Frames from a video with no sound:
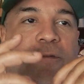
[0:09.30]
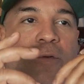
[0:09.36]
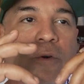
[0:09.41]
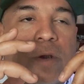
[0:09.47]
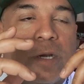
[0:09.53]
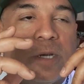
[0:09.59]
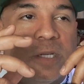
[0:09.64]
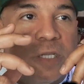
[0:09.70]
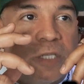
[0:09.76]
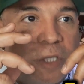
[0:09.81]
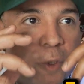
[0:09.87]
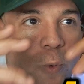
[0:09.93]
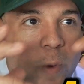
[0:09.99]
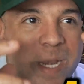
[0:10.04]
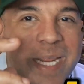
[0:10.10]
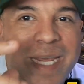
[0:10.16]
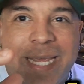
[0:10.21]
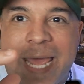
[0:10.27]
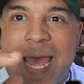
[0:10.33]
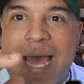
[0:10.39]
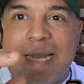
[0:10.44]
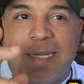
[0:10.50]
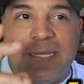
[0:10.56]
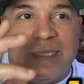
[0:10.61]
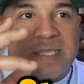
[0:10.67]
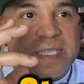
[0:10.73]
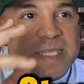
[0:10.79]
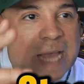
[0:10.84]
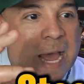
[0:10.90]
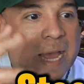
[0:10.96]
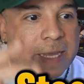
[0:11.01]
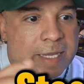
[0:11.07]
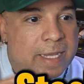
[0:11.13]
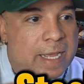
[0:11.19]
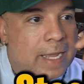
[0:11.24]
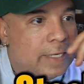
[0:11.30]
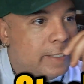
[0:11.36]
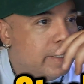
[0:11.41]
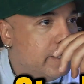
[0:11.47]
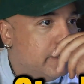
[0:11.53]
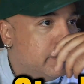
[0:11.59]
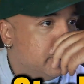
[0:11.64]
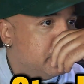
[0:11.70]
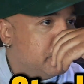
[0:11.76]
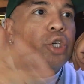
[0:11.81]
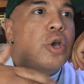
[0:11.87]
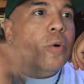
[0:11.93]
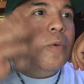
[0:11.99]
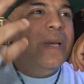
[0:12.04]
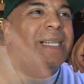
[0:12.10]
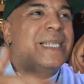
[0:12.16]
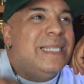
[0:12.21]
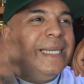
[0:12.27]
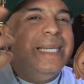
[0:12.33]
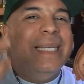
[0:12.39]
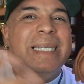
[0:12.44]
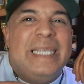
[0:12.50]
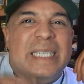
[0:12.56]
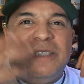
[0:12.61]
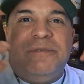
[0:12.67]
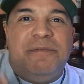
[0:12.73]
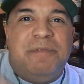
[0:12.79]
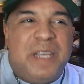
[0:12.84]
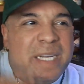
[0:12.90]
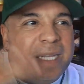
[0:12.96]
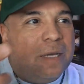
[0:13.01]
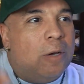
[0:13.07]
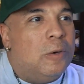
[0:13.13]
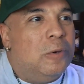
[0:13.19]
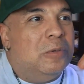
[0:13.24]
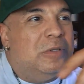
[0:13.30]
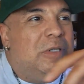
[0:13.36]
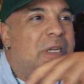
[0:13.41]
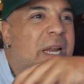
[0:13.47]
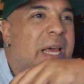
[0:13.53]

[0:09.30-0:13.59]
for 20-gallon stocking ideas. You always see in these videos on